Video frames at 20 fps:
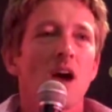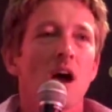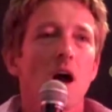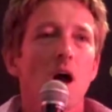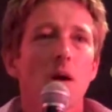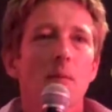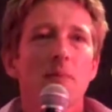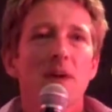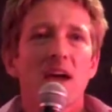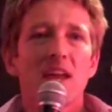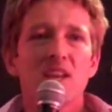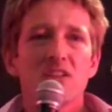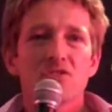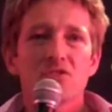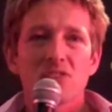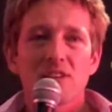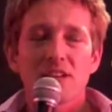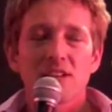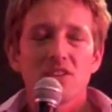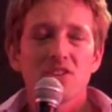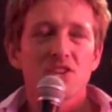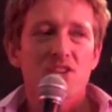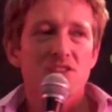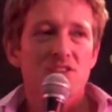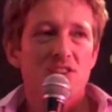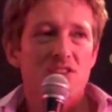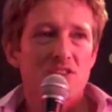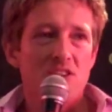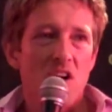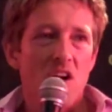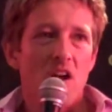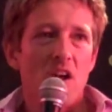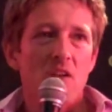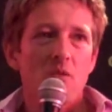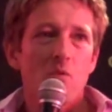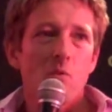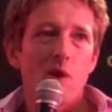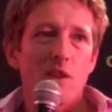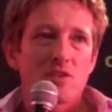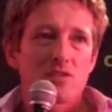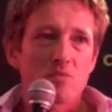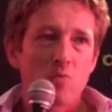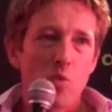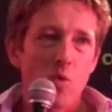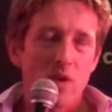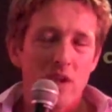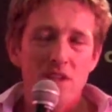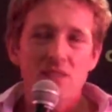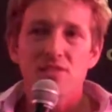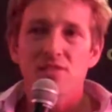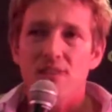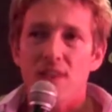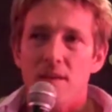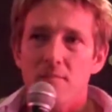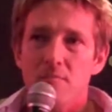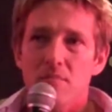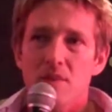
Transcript: Um, and interestingly, just as I went to walk into that